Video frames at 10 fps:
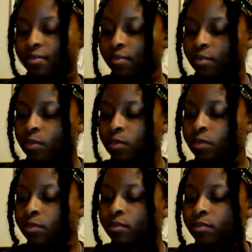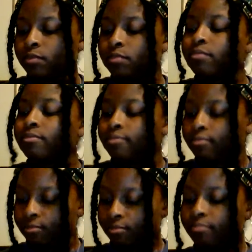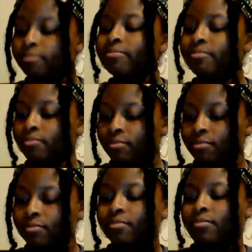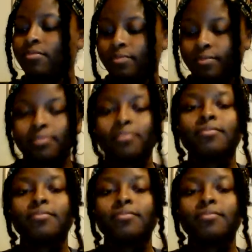Nothing is said.